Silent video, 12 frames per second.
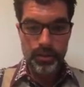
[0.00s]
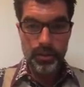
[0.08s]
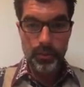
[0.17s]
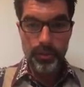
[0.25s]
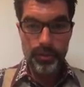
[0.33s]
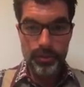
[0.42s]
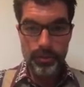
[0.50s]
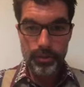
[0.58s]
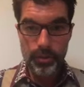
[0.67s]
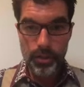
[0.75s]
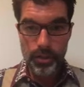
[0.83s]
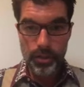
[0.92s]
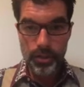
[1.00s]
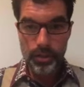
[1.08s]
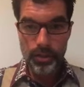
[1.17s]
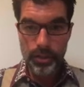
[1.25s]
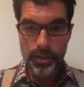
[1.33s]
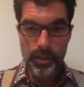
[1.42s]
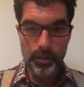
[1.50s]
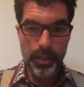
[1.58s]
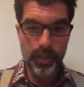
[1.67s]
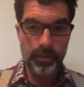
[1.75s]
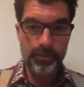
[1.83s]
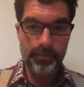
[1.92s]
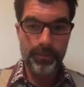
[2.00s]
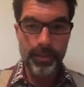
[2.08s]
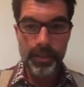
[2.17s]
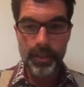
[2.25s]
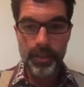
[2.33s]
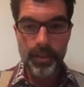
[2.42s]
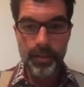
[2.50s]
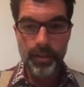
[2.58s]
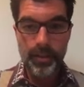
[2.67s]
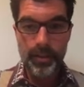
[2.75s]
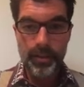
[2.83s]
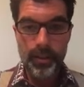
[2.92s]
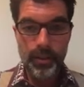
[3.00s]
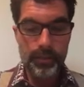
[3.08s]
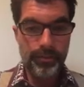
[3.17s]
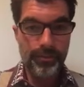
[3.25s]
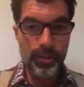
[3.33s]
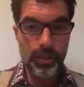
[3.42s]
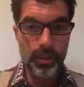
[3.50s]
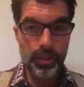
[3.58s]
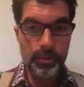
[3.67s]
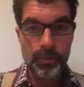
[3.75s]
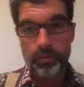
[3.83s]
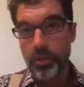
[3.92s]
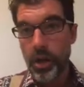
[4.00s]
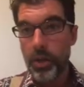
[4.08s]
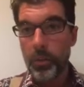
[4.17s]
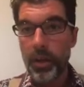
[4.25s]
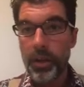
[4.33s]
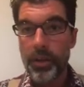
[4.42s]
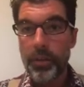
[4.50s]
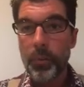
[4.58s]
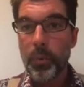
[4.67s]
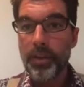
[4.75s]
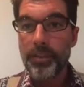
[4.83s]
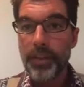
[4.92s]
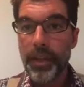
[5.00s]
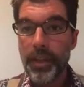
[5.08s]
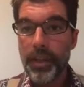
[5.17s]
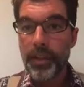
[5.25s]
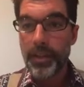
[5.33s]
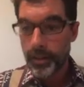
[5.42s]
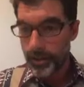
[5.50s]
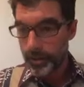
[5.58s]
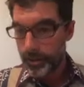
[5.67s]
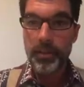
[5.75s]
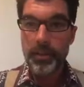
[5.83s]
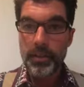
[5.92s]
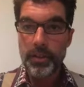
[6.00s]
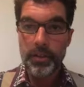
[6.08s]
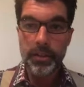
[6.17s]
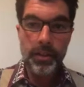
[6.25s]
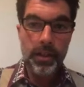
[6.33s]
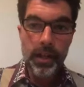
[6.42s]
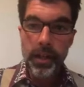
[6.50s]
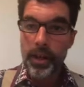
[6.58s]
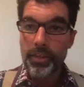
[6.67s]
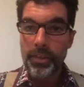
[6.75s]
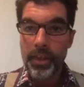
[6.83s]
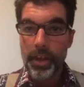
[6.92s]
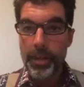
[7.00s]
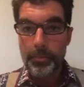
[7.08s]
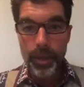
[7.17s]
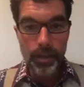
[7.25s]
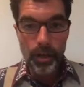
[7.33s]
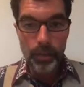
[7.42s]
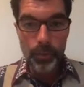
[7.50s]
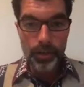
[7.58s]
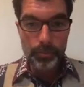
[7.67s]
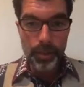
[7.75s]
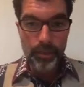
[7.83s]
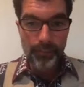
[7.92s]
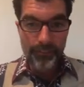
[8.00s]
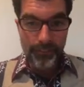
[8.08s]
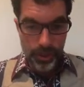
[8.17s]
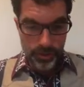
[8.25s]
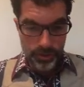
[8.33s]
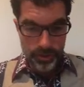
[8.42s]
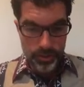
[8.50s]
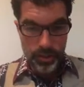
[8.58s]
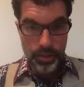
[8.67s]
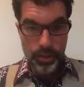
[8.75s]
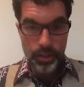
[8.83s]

Was it too long? No, there we go. Confirm, wrong one, 1 second. I thought it might always be the first